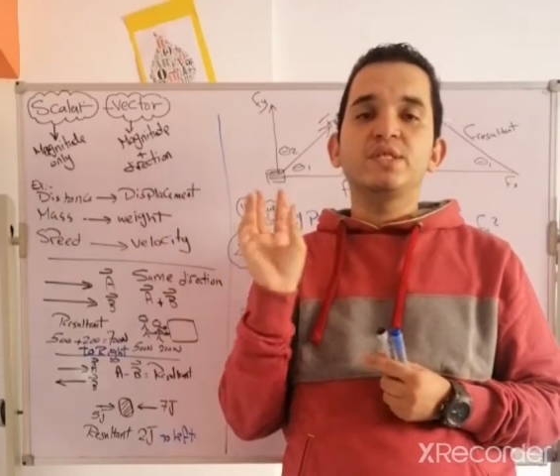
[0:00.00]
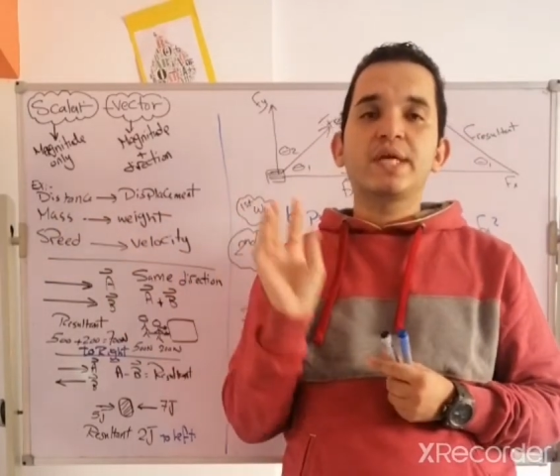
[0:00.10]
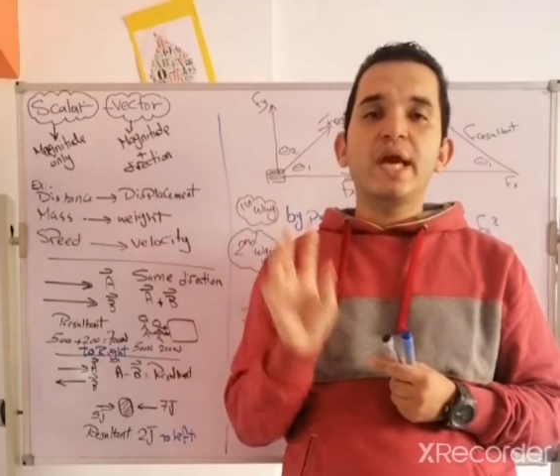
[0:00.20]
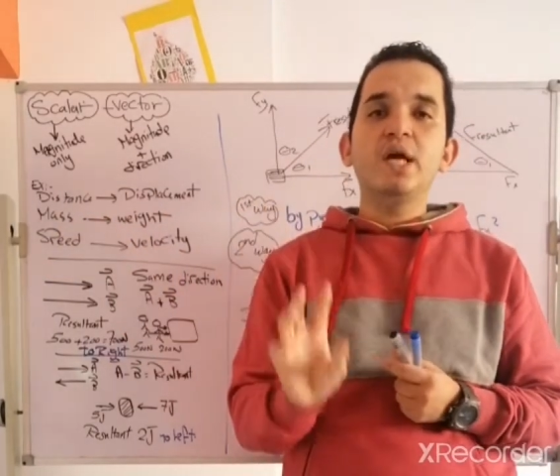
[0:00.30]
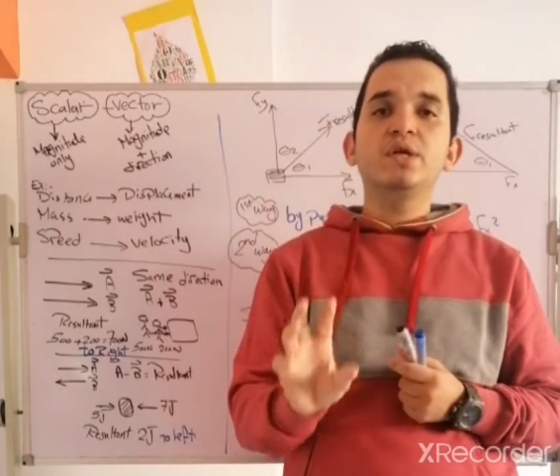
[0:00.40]

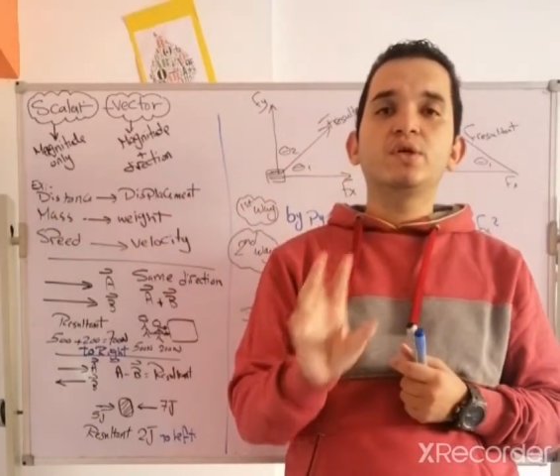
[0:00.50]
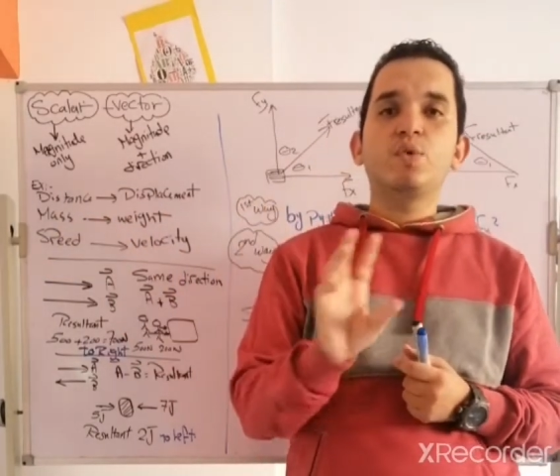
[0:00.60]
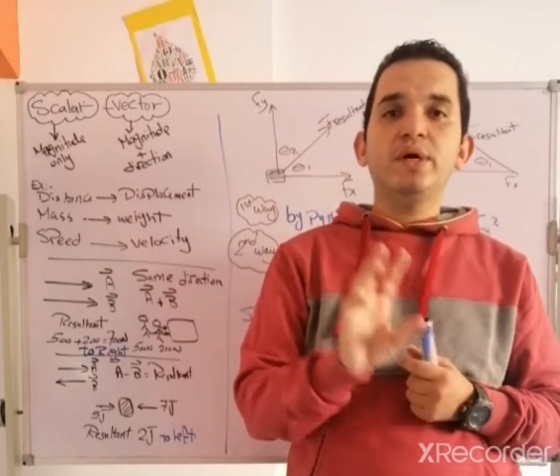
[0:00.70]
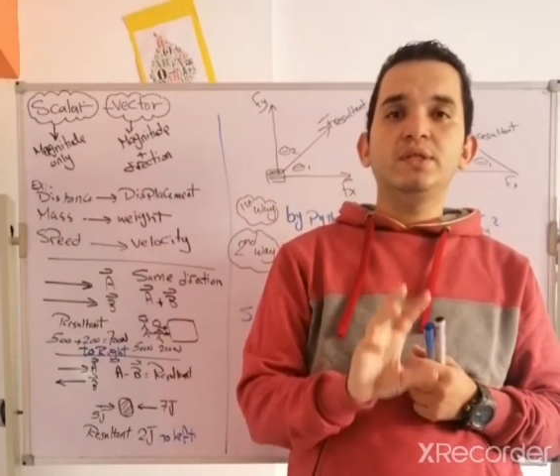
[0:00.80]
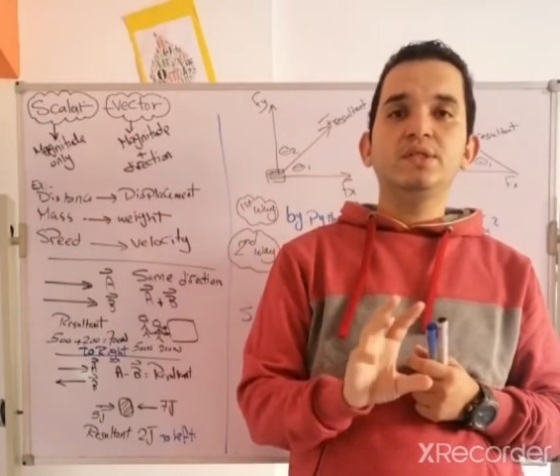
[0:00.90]
scalar
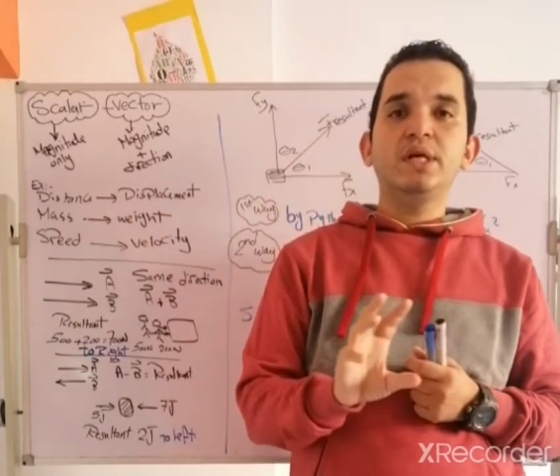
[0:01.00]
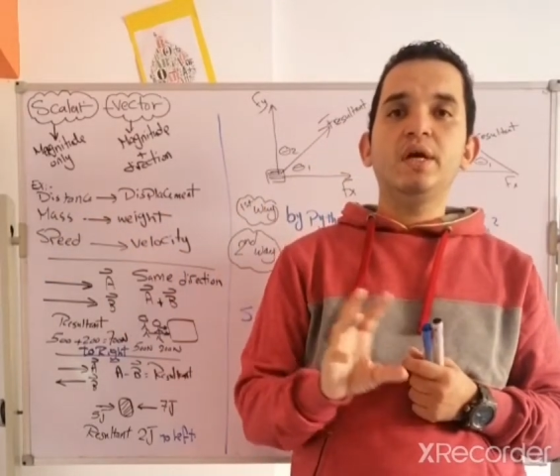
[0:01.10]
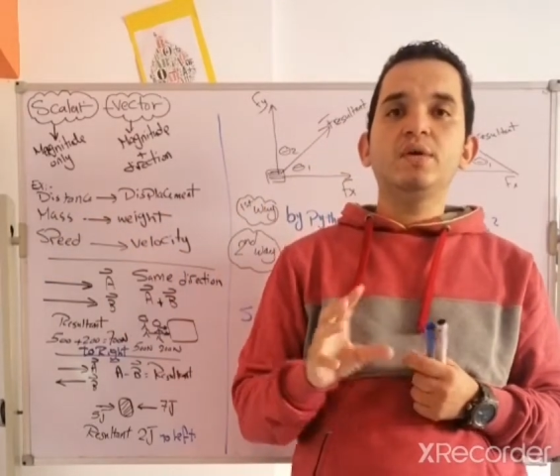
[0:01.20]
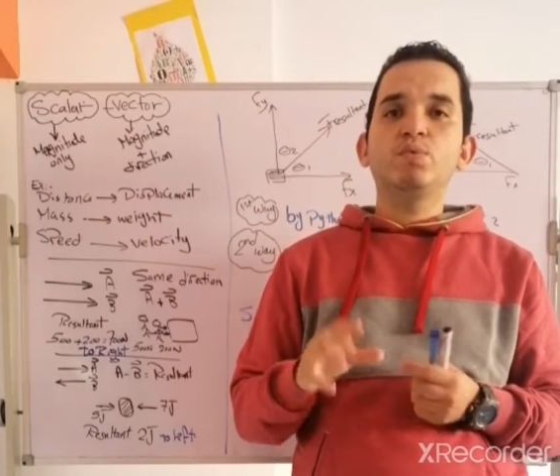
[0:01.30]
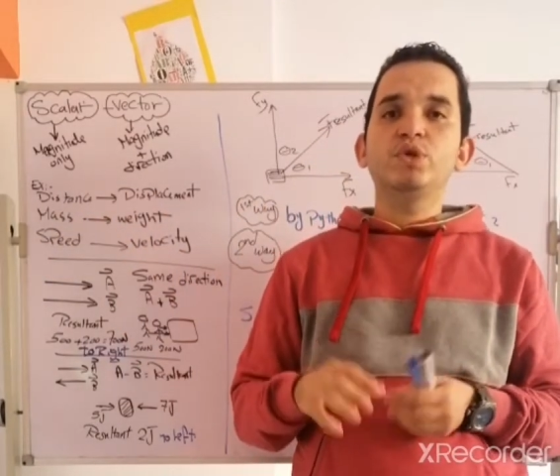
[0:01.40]
quantity
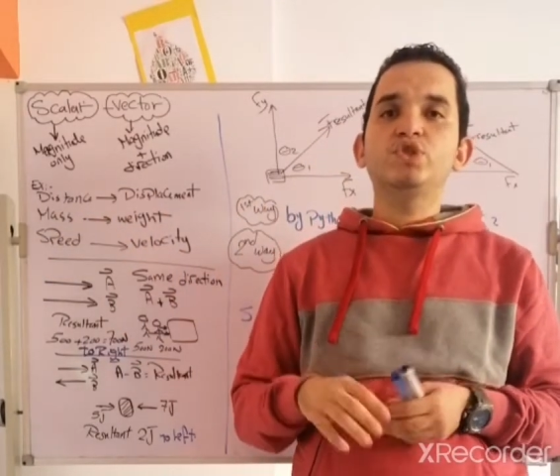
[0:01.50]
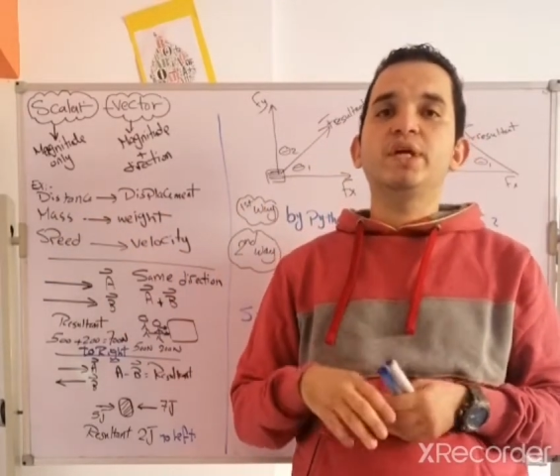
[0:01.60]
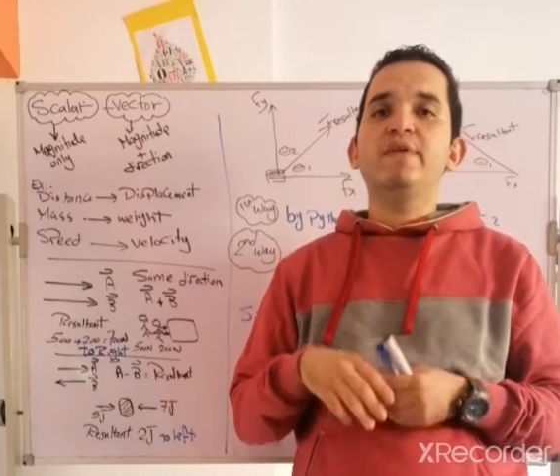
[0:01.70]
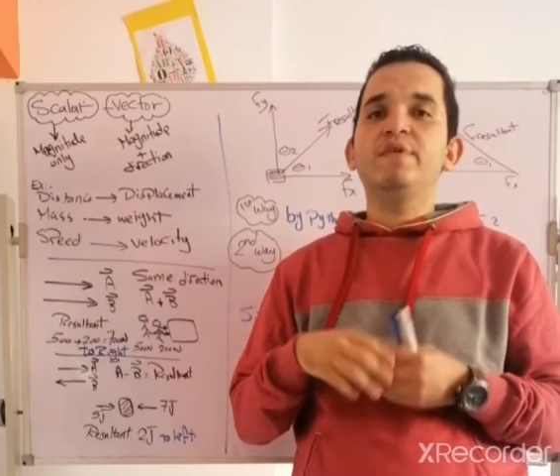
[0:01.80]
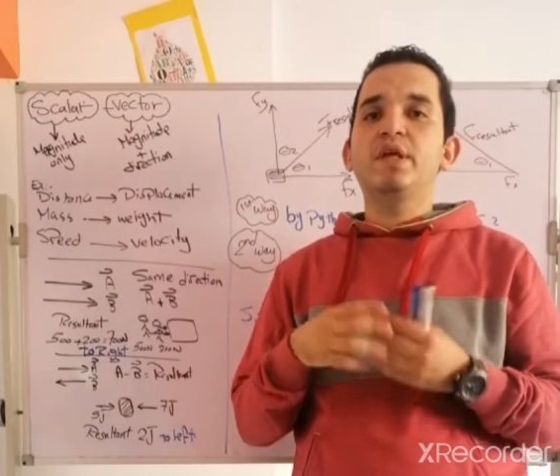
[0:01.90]
which
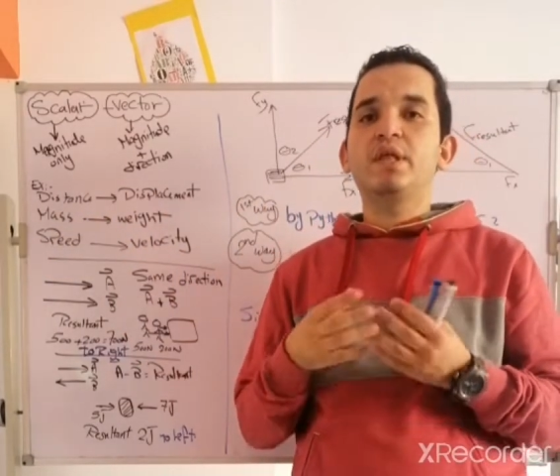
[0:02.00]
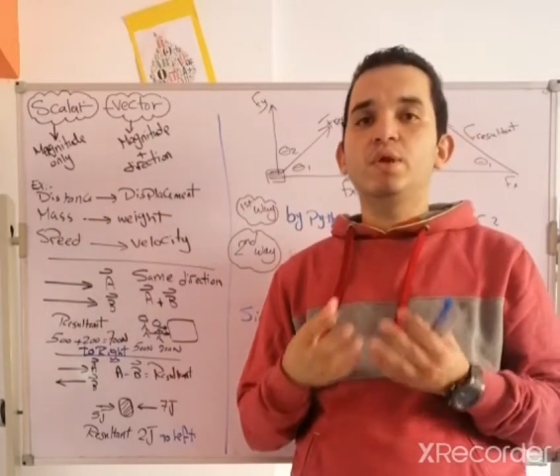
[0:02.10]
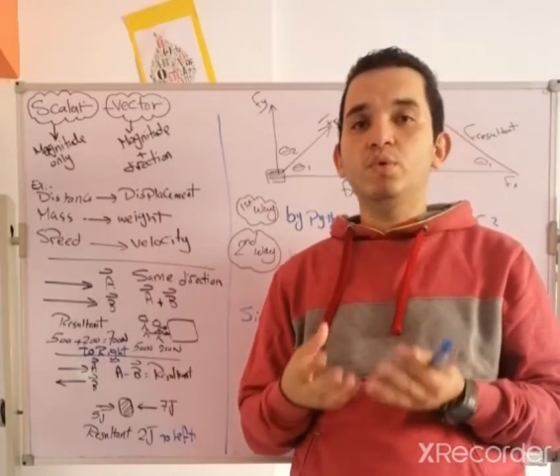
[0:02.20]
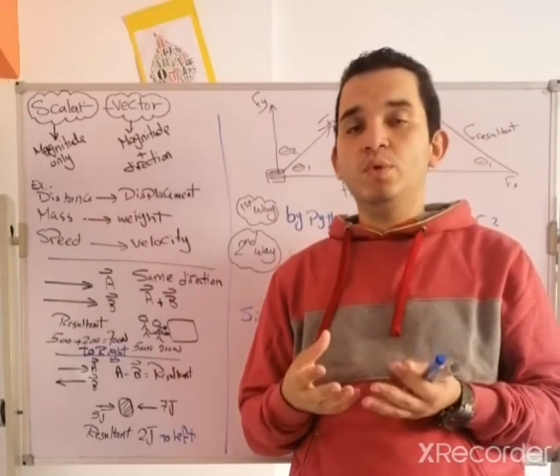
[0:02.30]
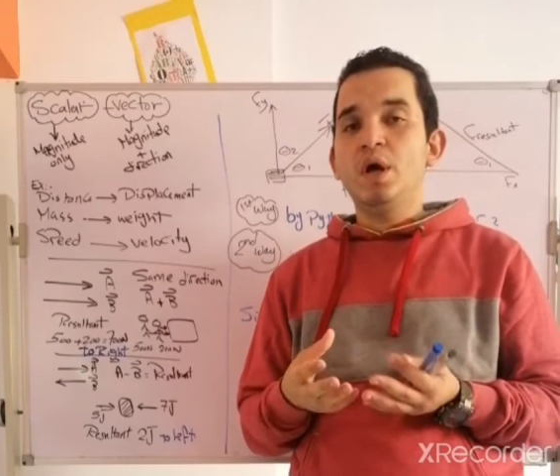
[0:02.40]
giving you